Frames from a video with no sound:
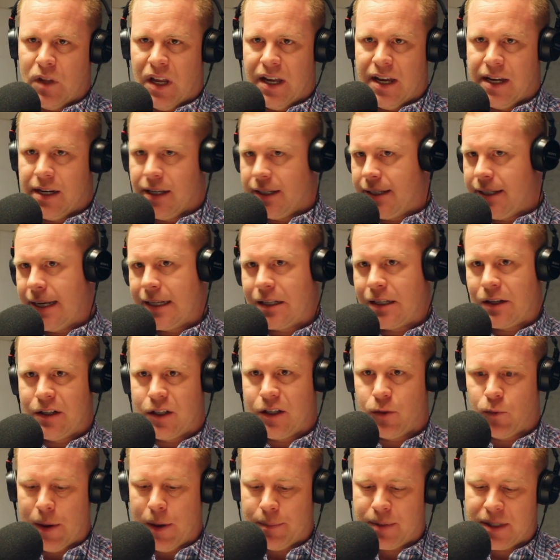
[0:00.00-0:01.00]
and it says on
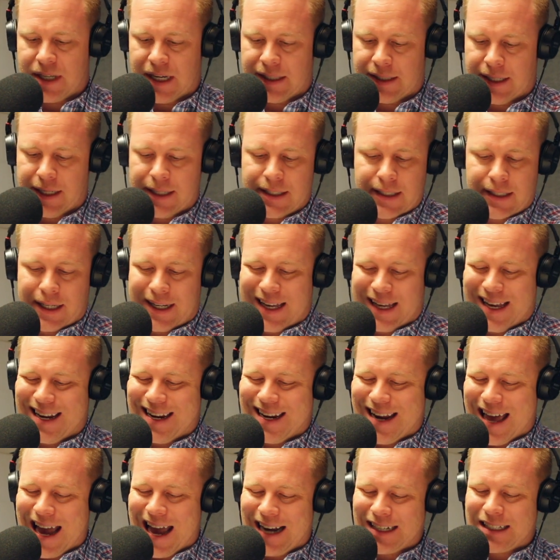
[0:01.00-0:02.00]
his website that he's going to
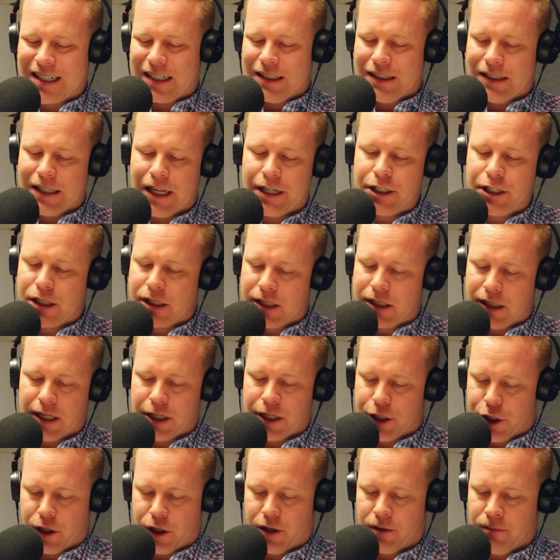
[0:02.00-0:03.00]
enact
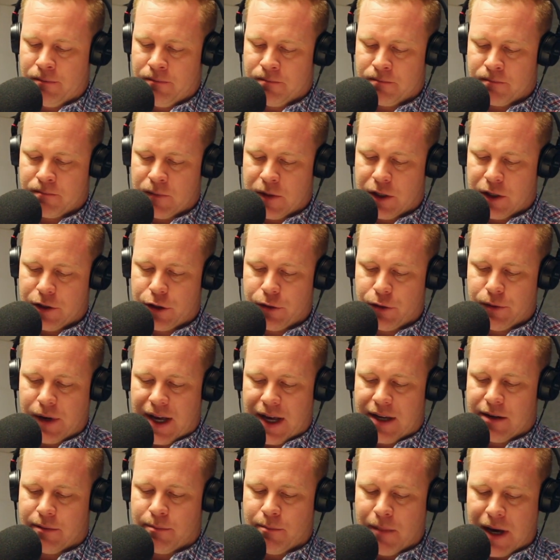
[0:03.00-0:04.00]
legislation to
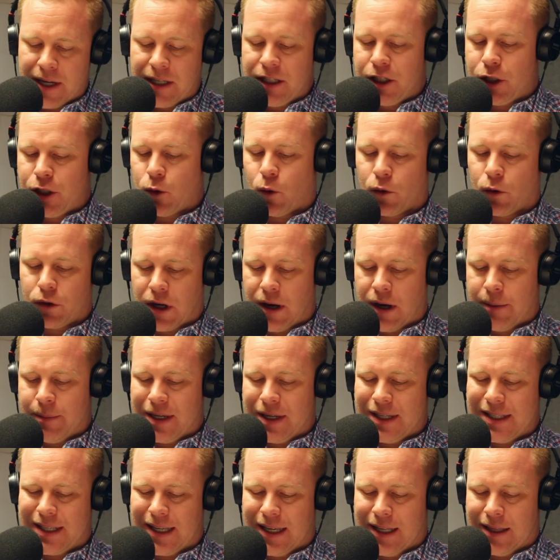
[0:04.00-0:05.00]
end many
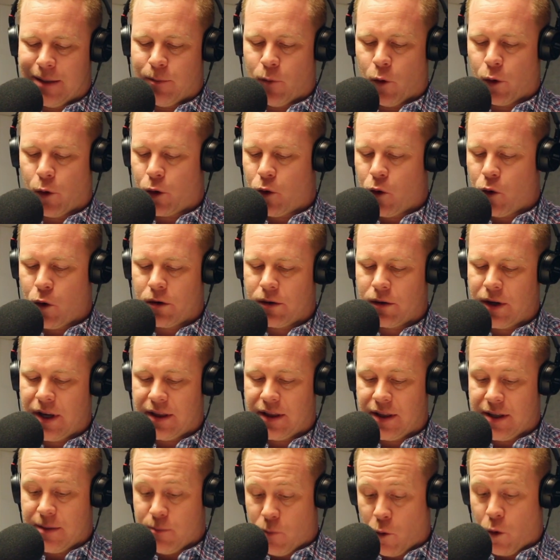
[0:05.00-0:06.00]
shortcomings in the more court,
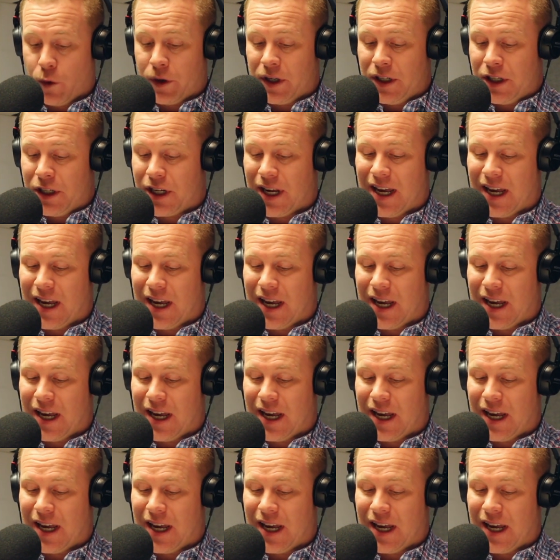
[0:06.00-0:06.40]
in the mortgage